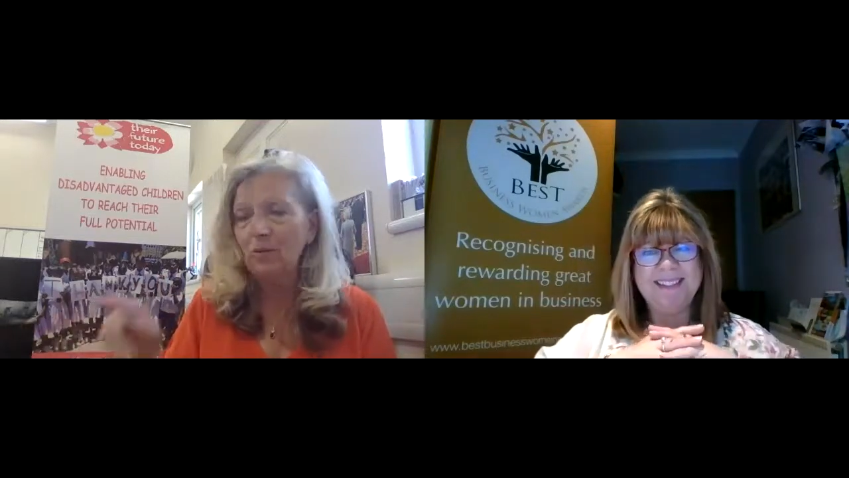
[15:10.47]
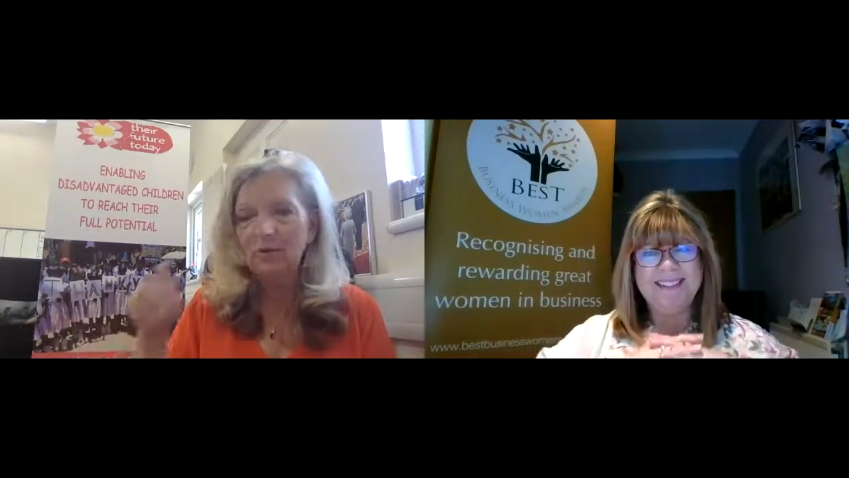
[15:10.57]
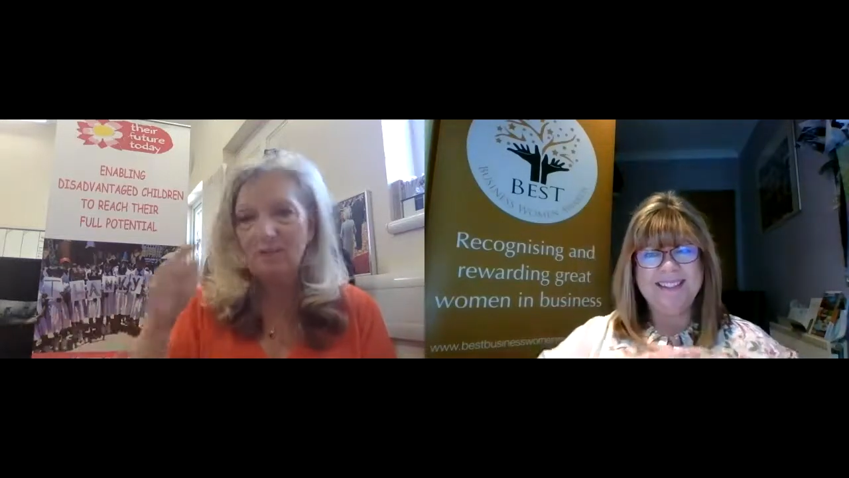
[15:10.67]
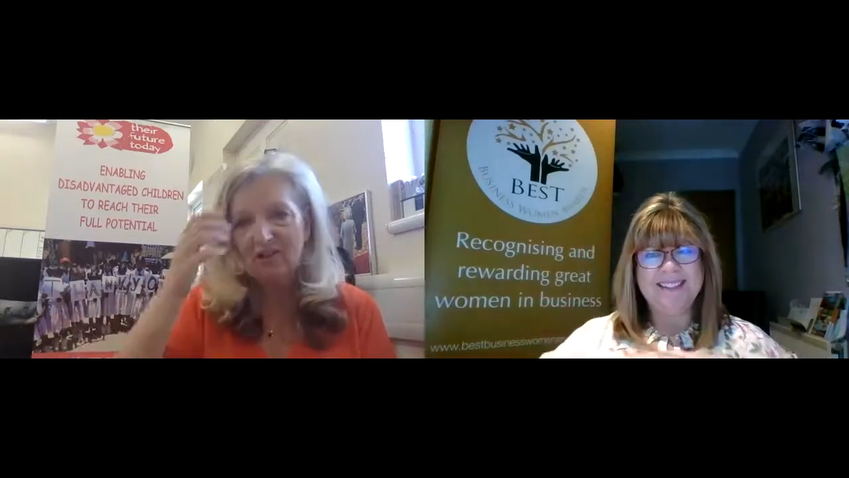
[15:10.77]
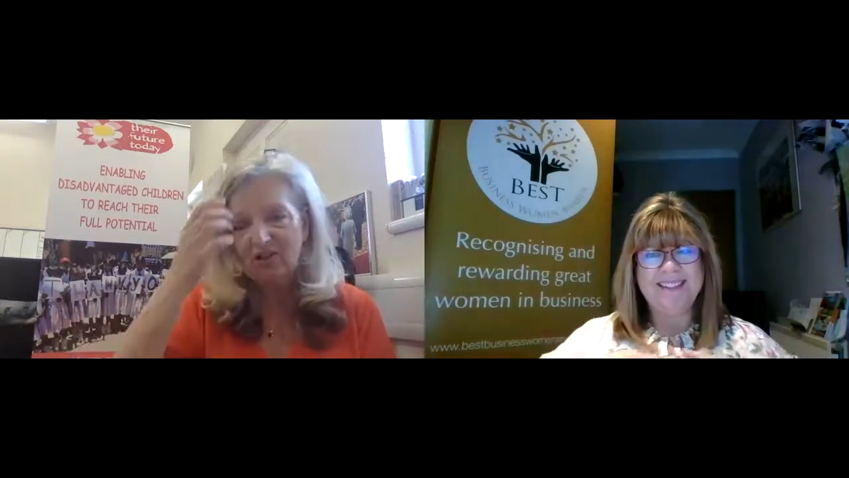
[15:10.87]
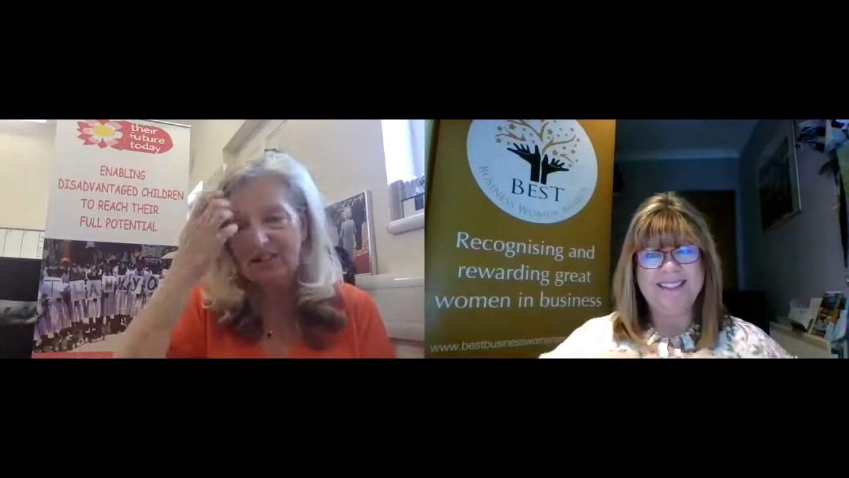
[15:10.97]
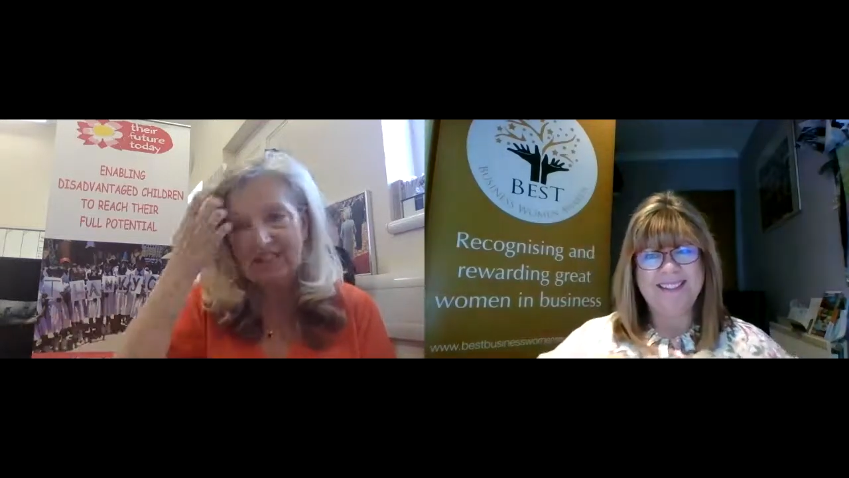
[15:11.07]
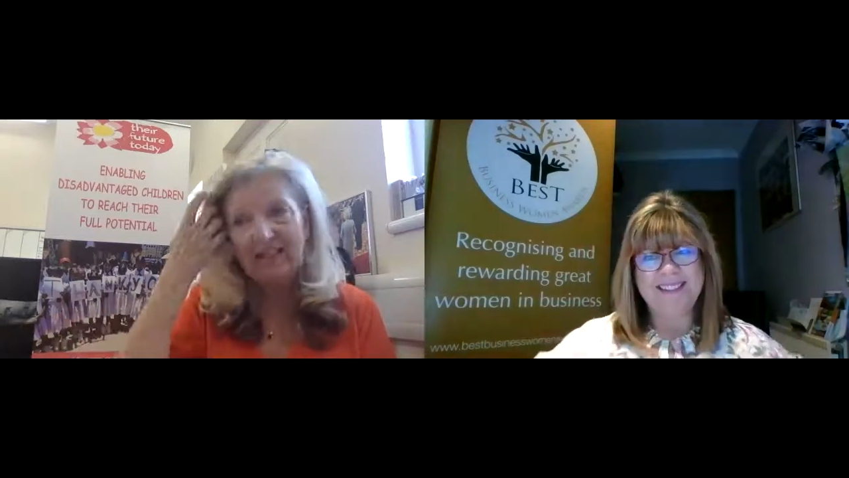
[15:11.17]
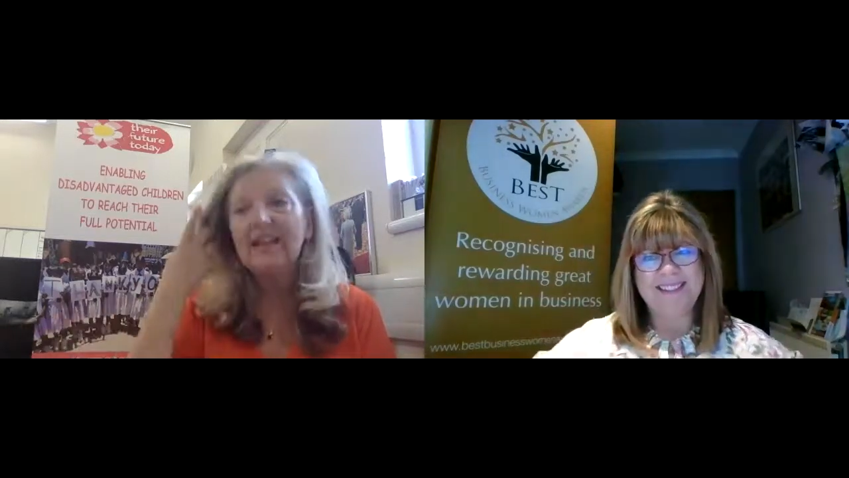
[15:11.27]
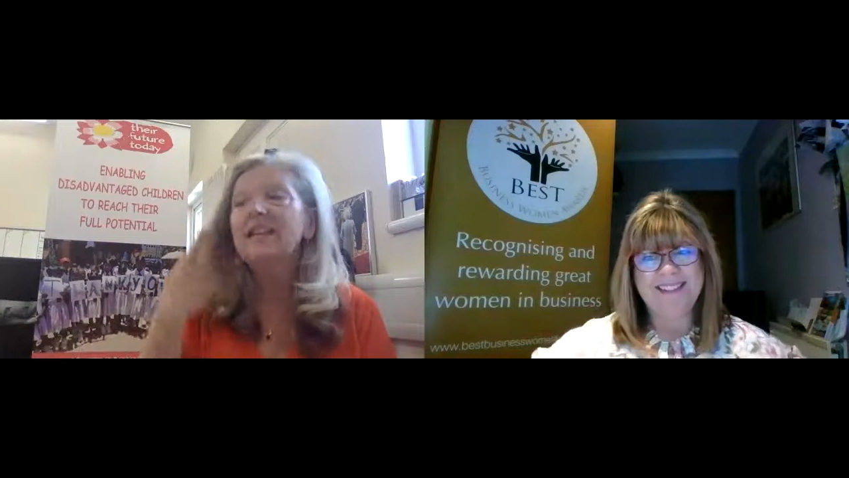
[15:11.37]
one of my
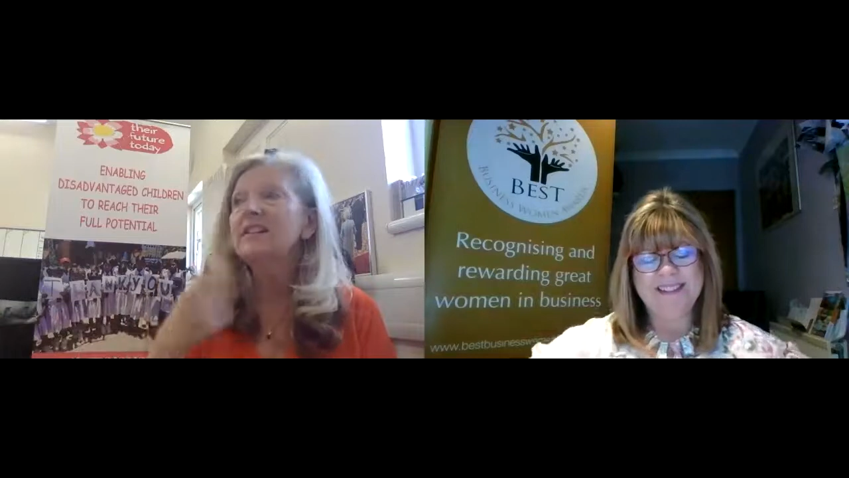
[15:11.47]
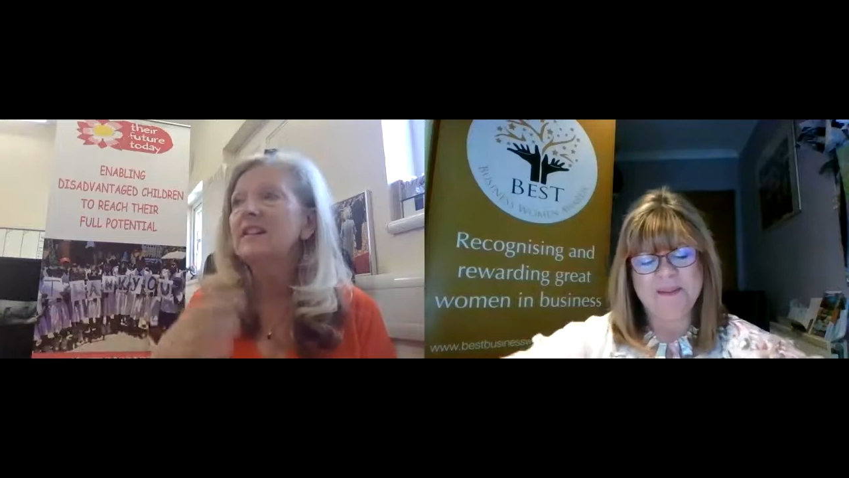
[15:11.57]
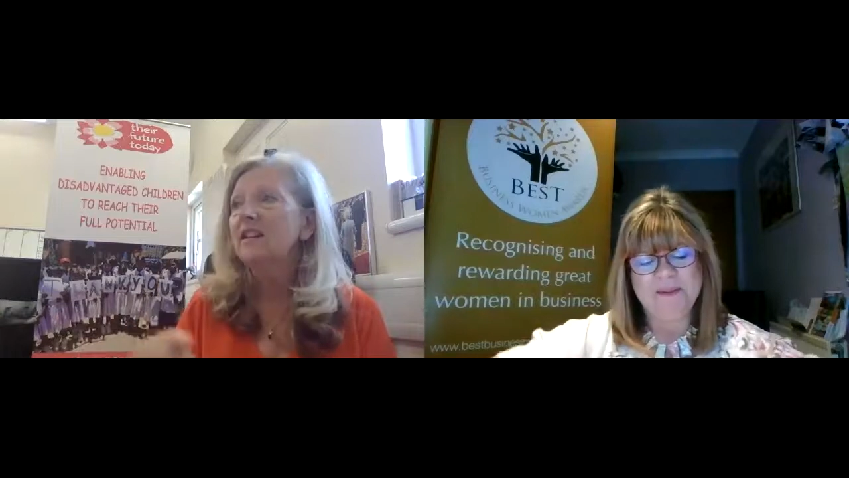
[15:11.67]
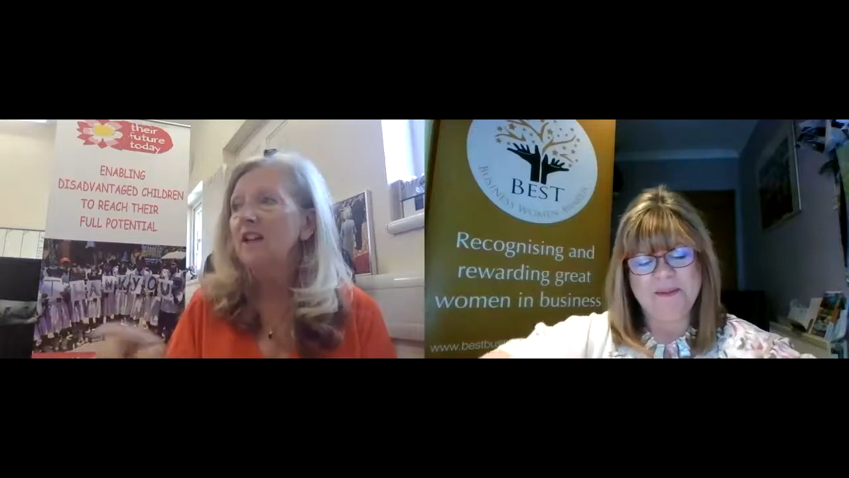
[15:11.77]
trustees, and